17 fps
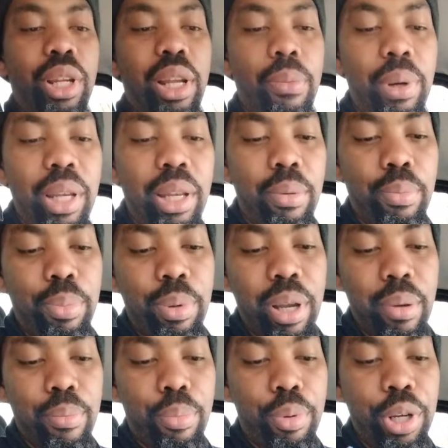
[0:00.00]
that we did
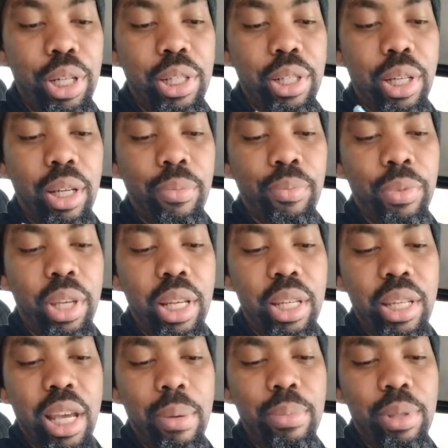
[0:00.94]
preaching
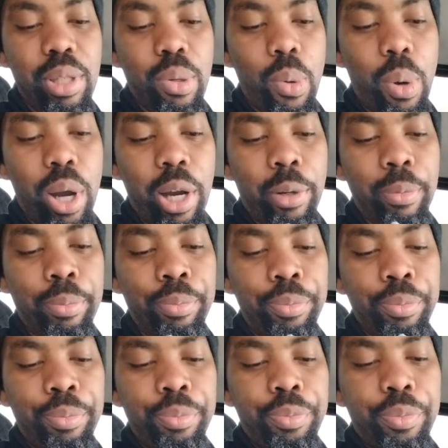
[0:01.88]
in Times Square,
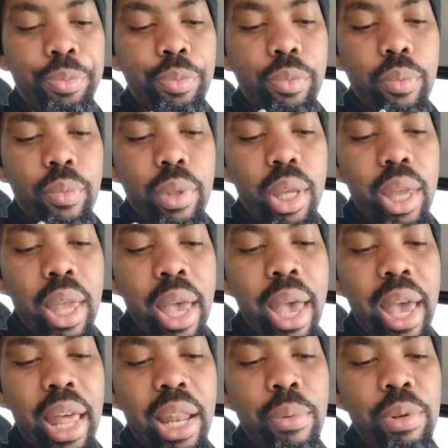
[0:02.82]

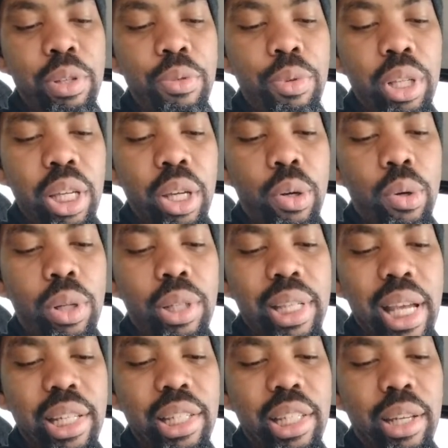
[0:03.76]
and it was really cool.
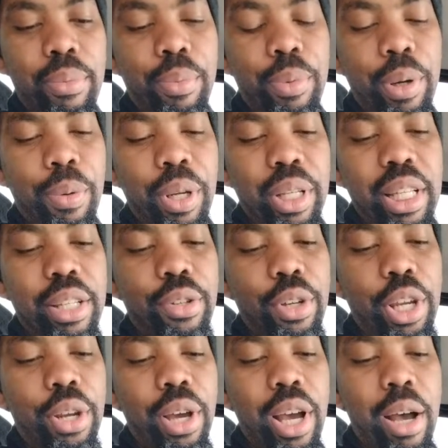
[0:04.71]
It's actually so
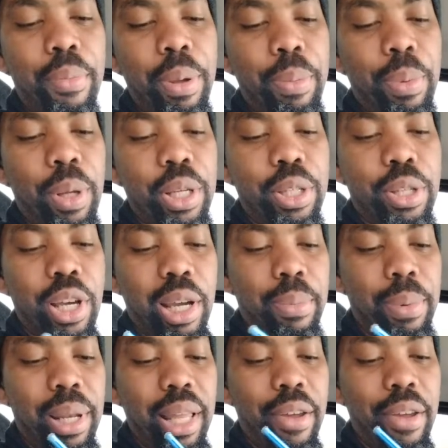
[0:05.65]
you know how people always talk
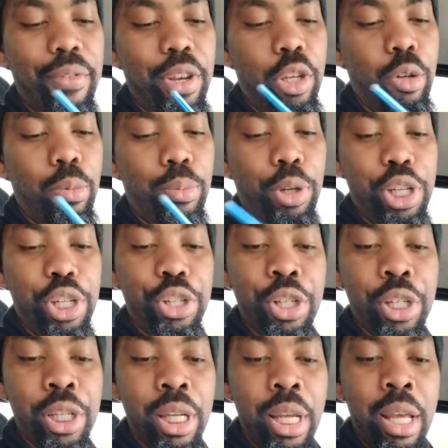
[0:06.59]
about, like, you have the doom
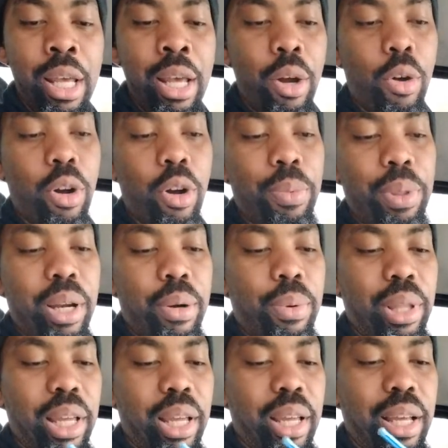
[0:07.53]
preachers who are up there
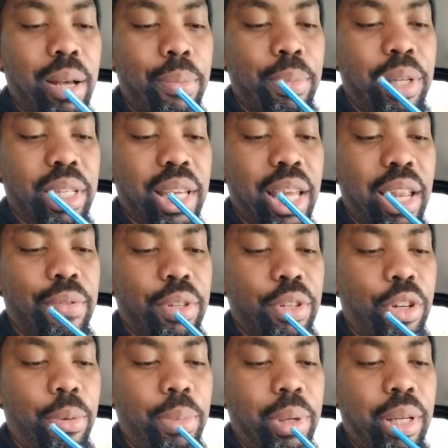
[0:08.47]
with like just kind of
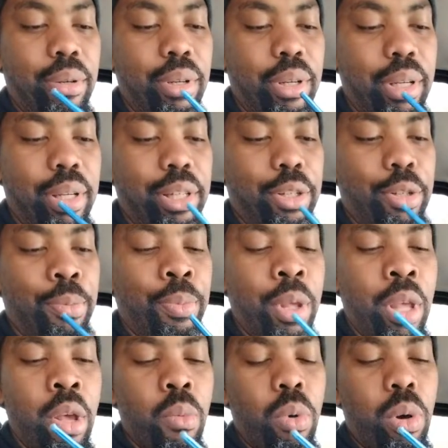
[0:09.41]
screaming in doom.
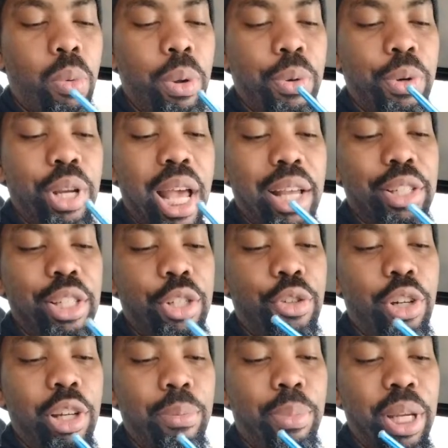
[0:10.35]
Well, we were actually
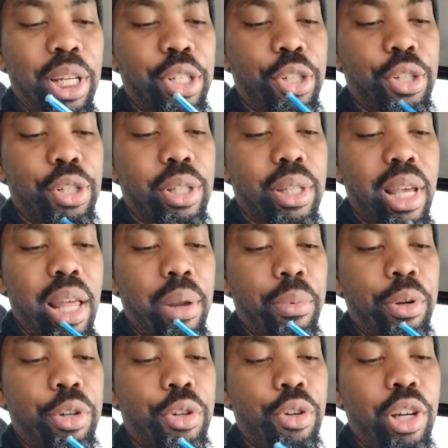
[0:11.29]
drawing pictures,
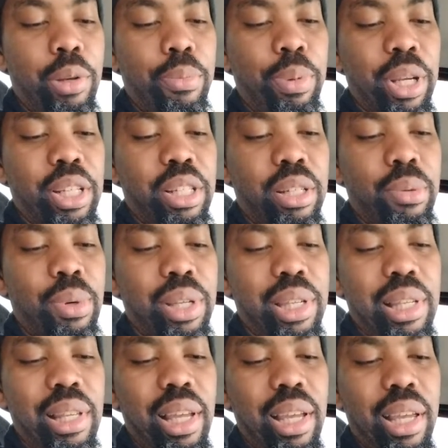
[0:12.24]
and we were drawing pictures. It
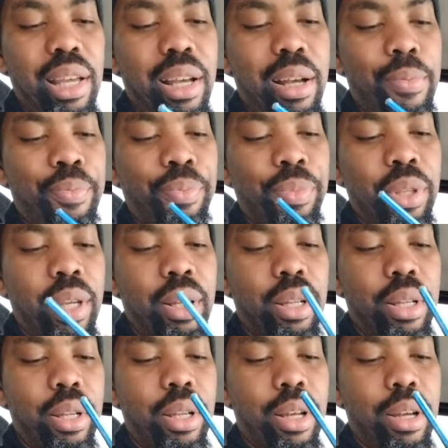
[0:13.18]
wasn't like
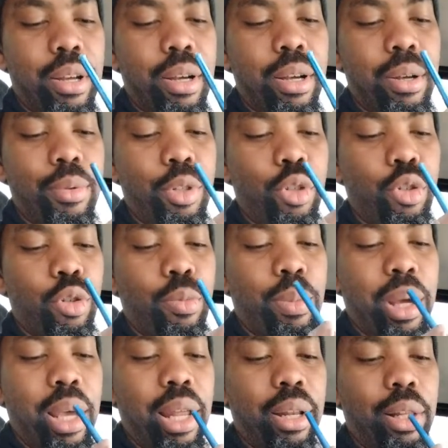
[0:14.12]

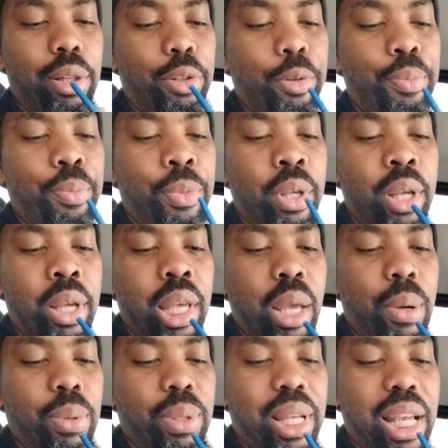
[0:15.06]
doom and gloom.
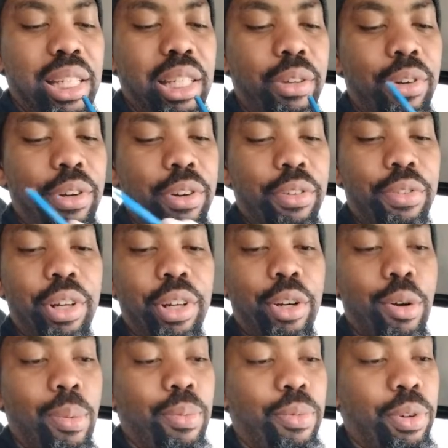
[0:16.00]
It was actually very, very
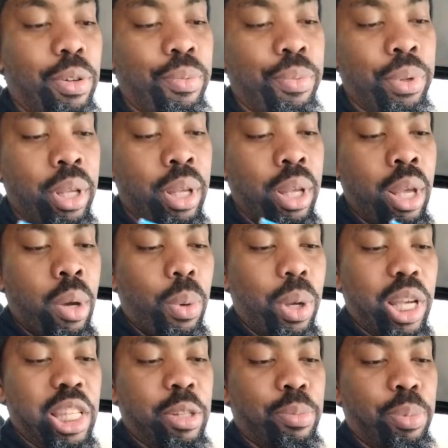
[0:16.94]
hopeful.
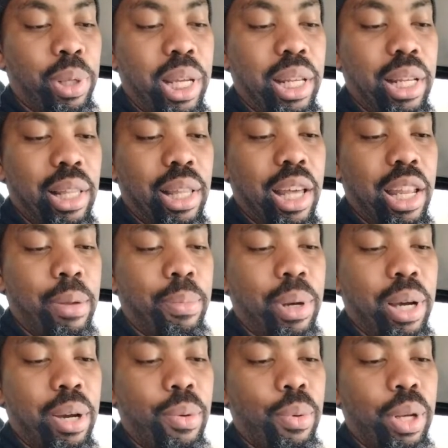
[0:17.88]
We explained a lot
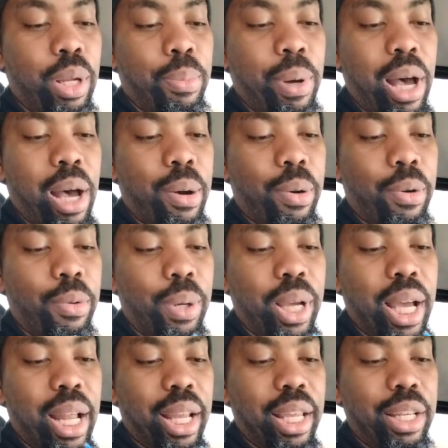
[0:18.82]
about what the power, what
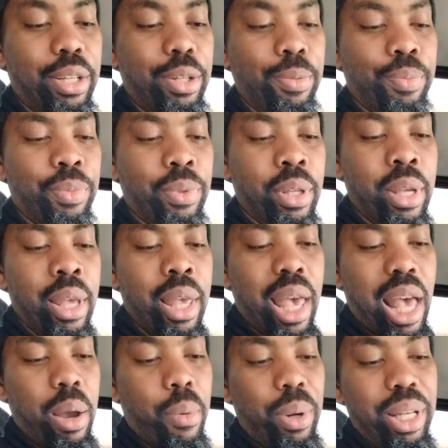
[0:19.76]
God could do.
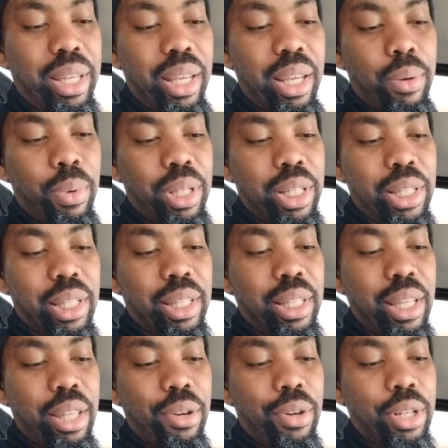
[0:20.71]
And we did. We just
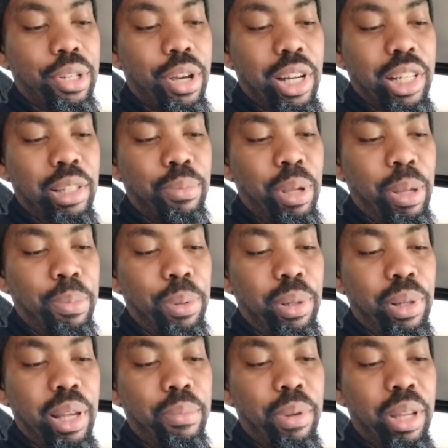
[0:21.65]
sit there and talk to
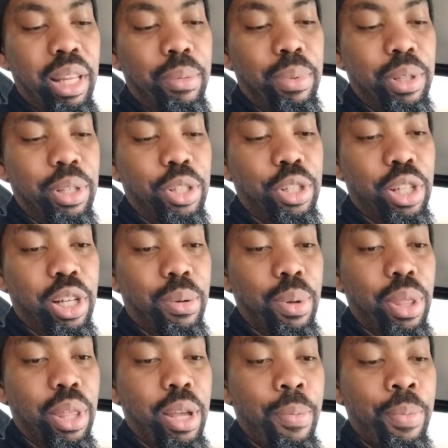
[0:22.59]
people and being able to share
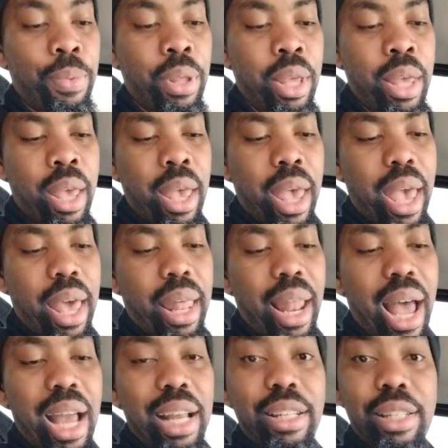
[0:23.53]
with them.
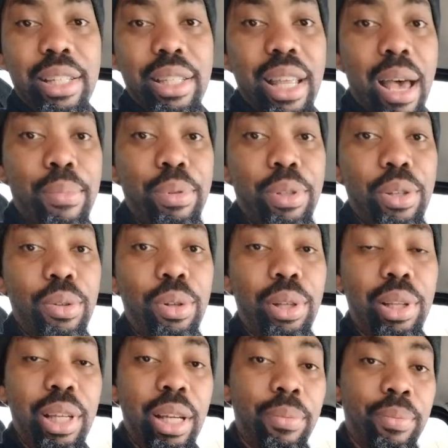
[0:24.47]
And I just
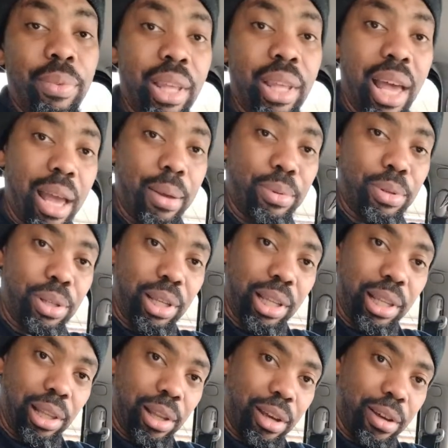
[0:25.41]
absolutely
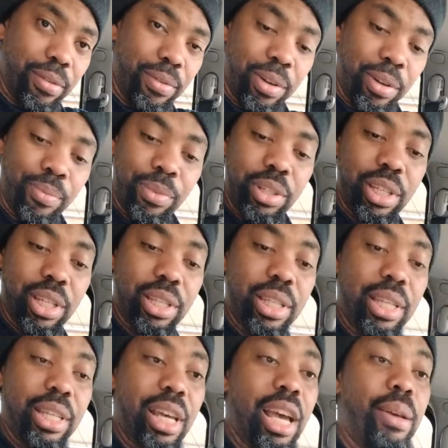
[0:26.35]
loved
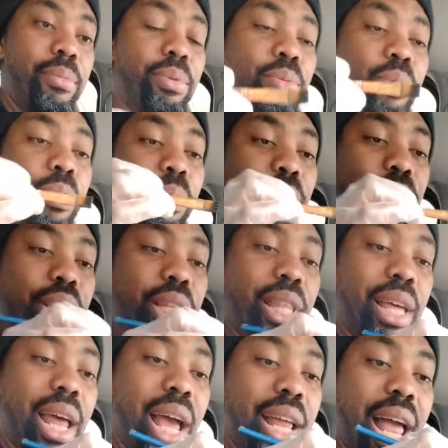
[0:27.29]
just the times where we
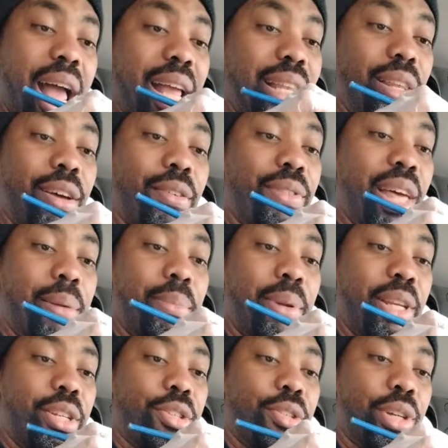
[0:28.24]
did that. I love that
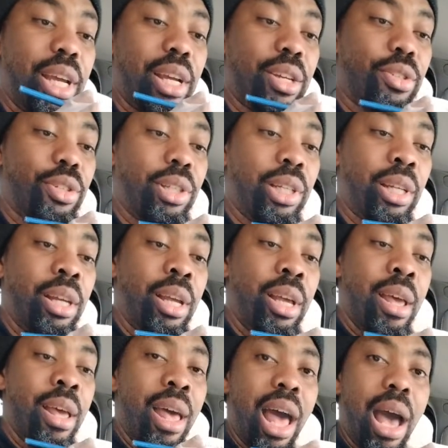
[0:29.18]
ministry, actually.
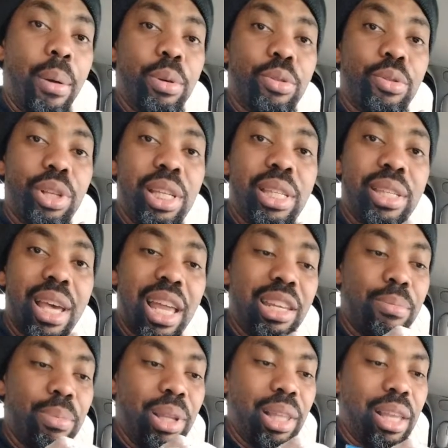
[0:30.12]
I was really sad
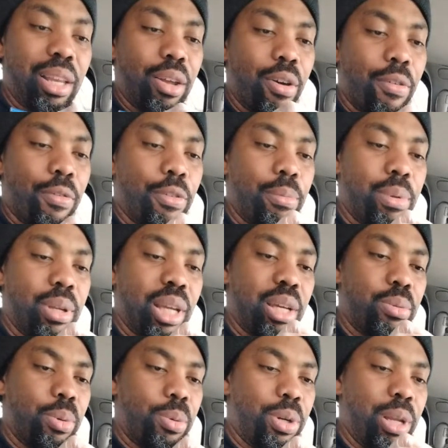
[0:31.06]
to be let go from it
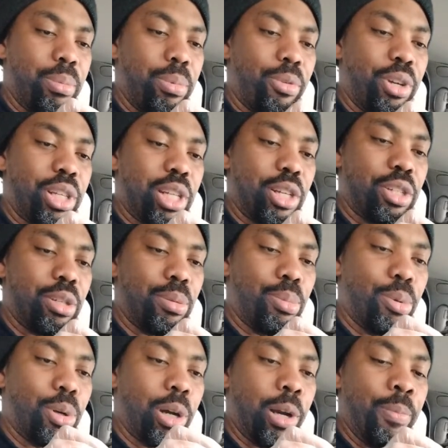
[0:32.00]
because we weren't able to raise our
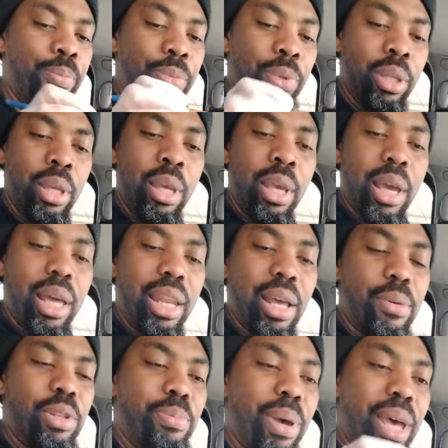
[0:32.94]
support. And
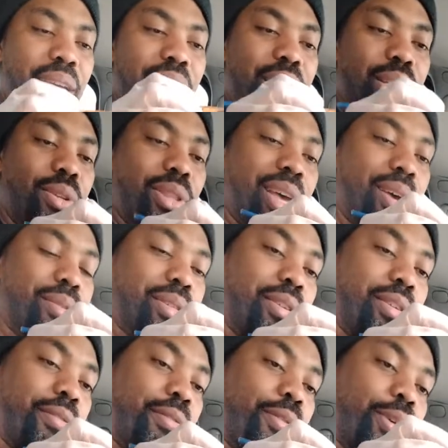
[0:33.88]
that was back in
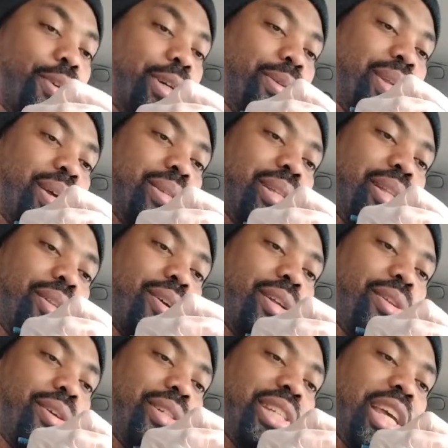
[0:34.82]
2004. That was a
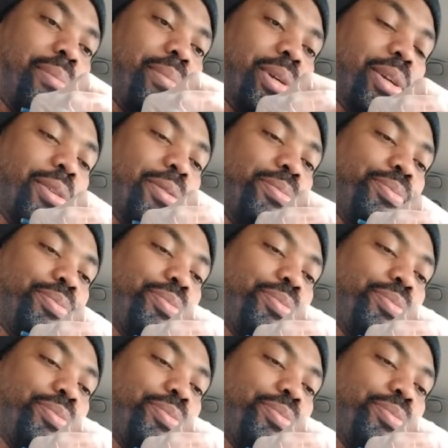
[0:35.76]
long, long time ago.